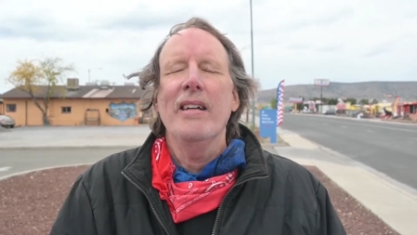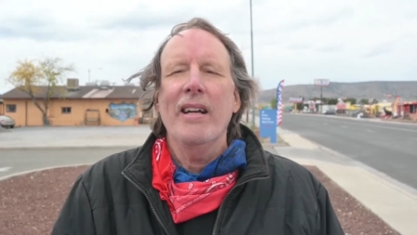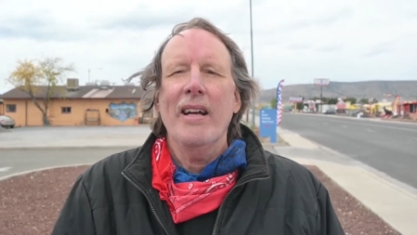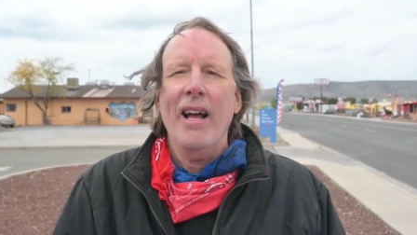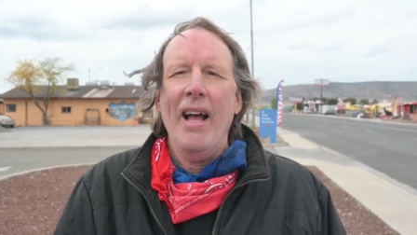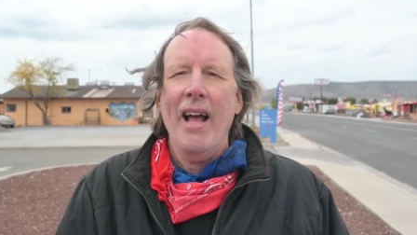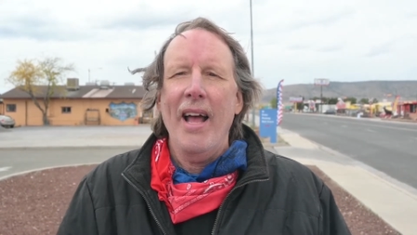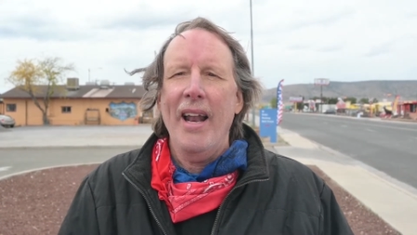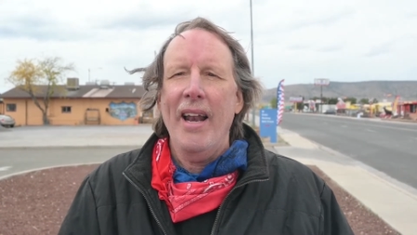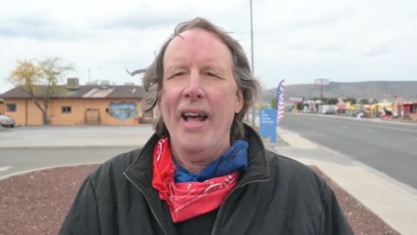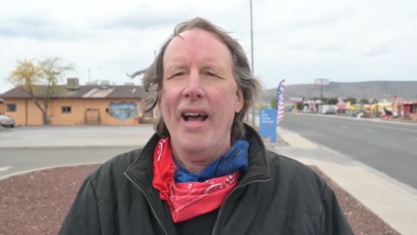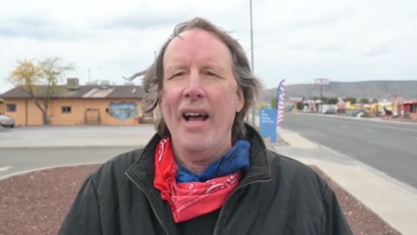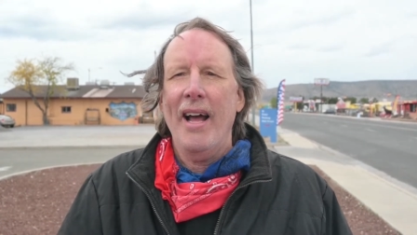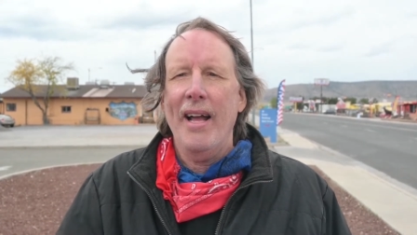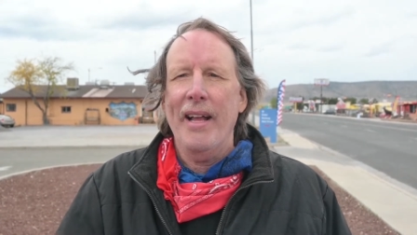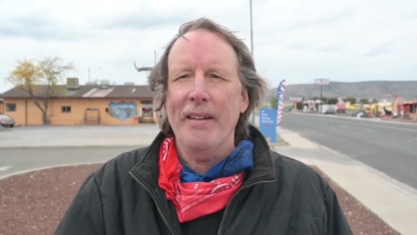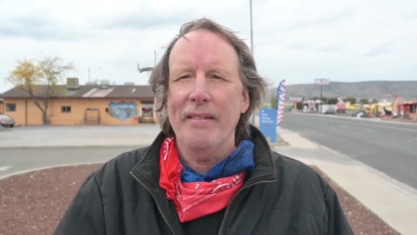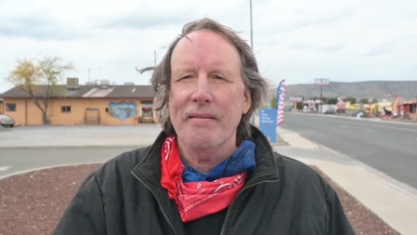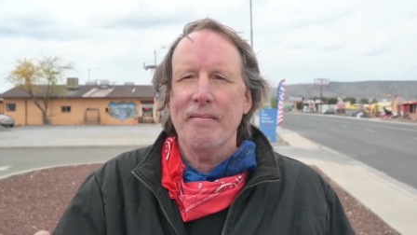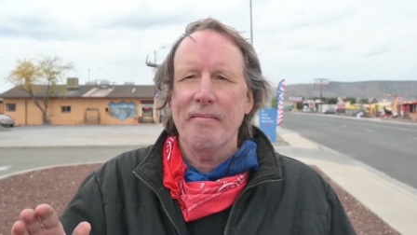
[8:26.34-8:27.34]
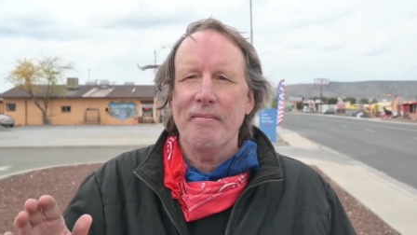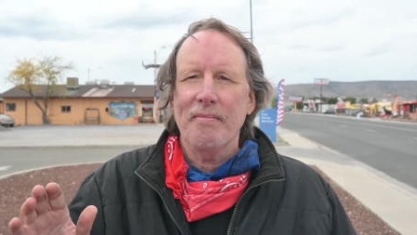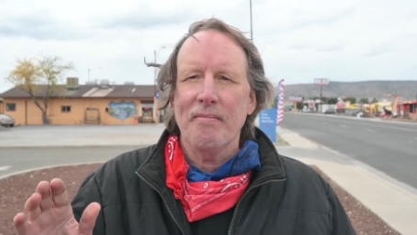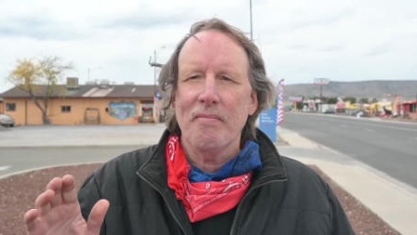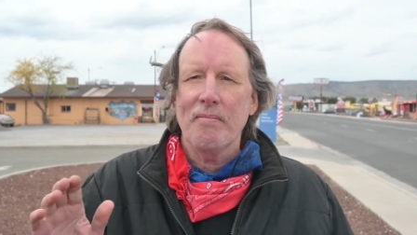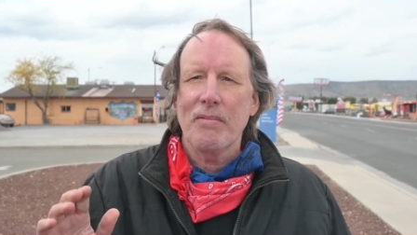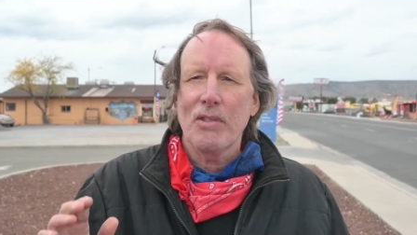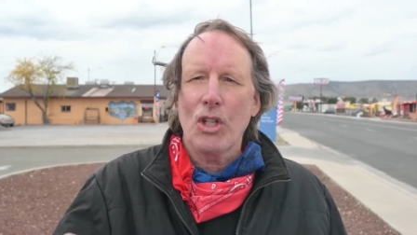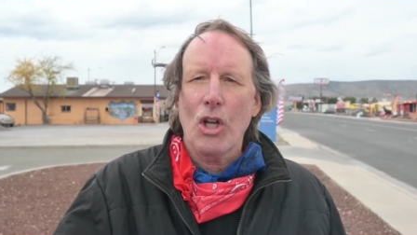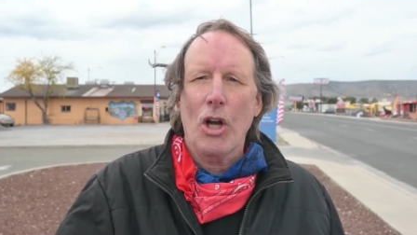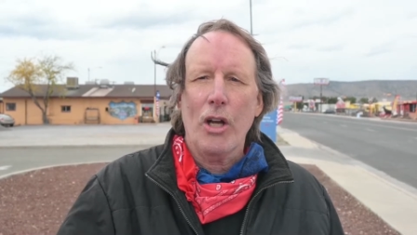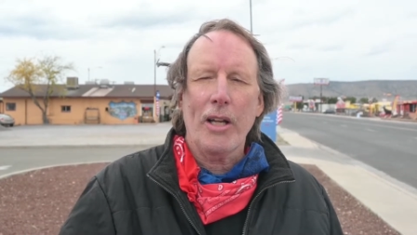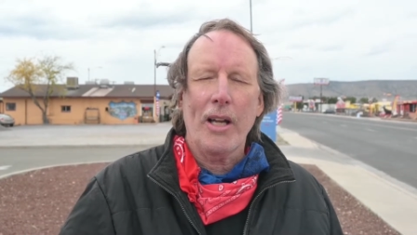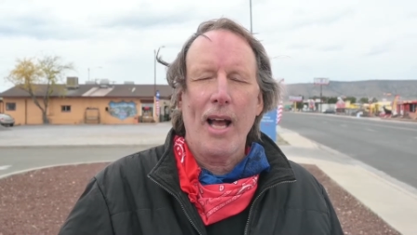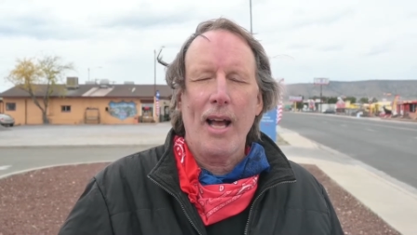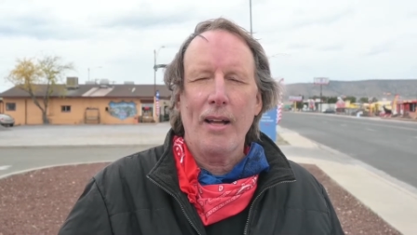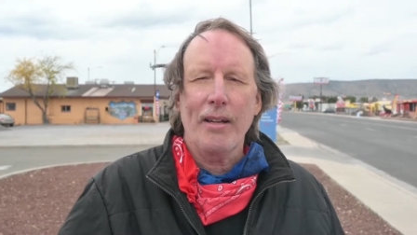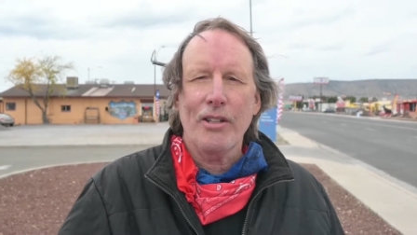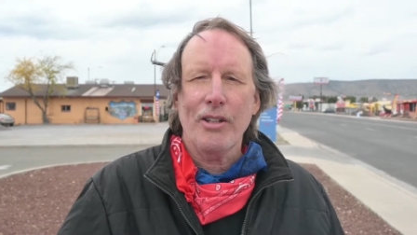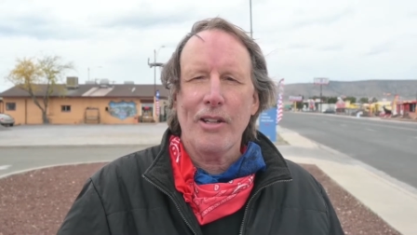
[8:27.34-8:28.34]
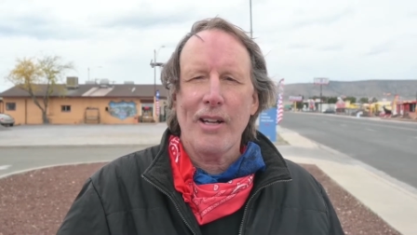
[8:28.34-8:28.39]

and I took out,